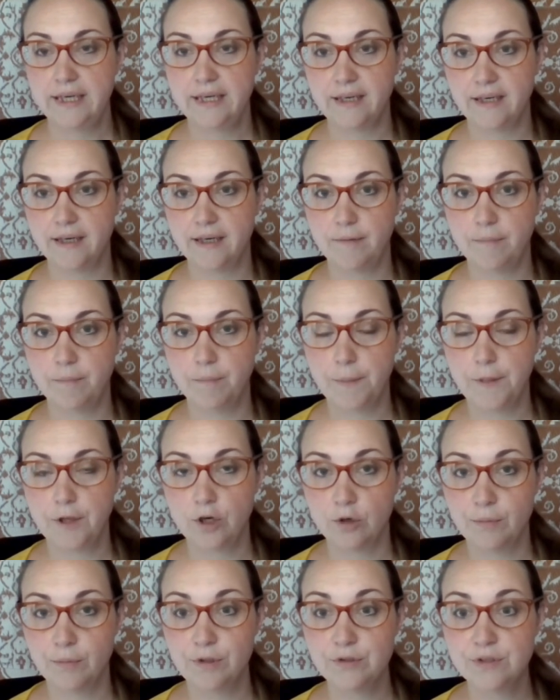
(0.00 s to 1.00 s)
Um,
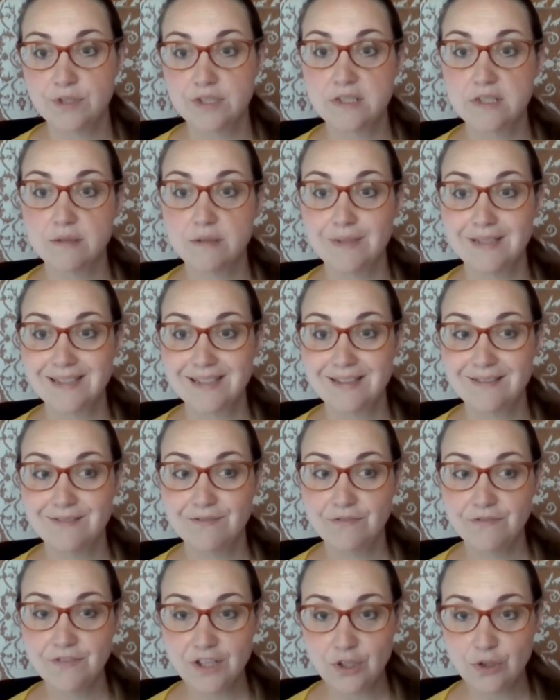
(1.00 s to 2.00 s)
your immune system is
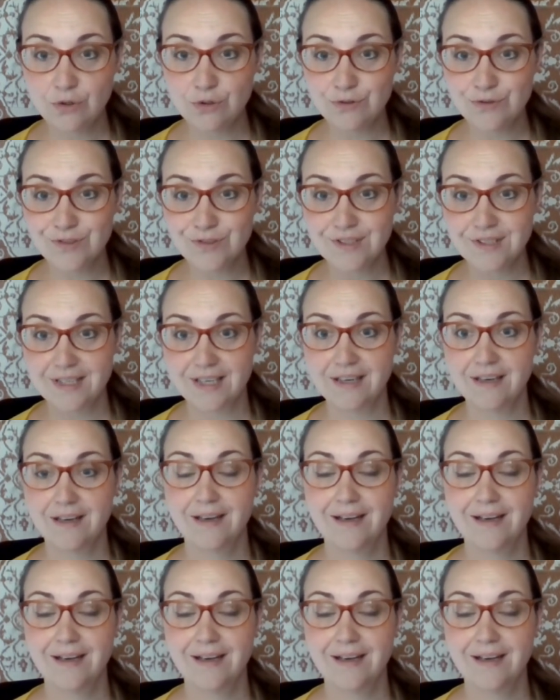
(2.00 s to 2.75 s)
confused.